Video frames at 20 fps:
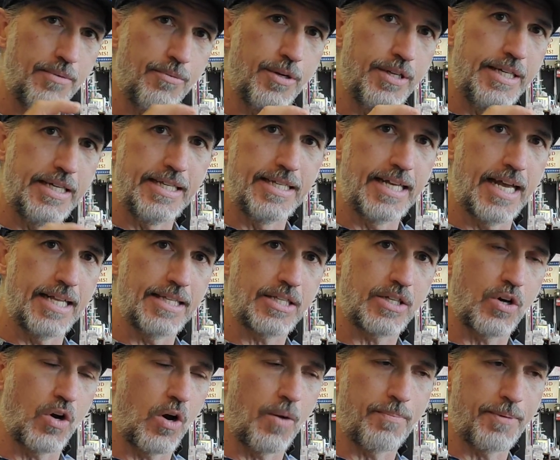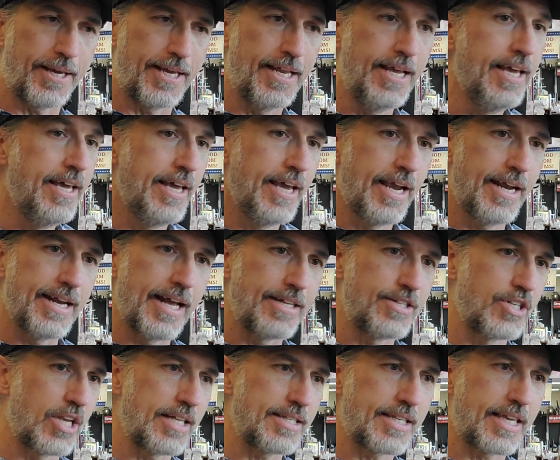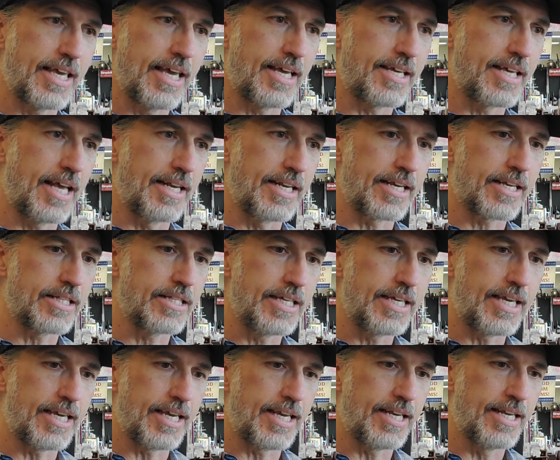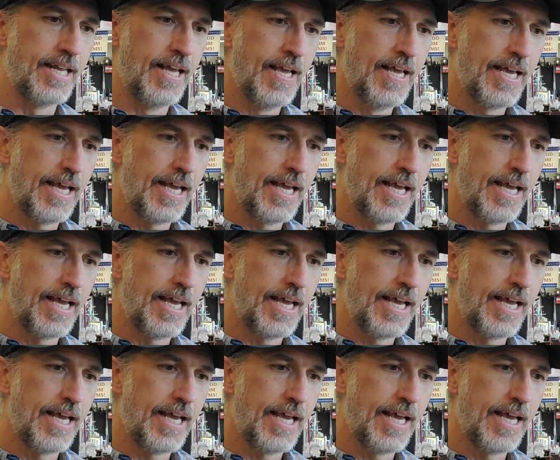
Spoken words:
really dense carpet and I just can't get it clean.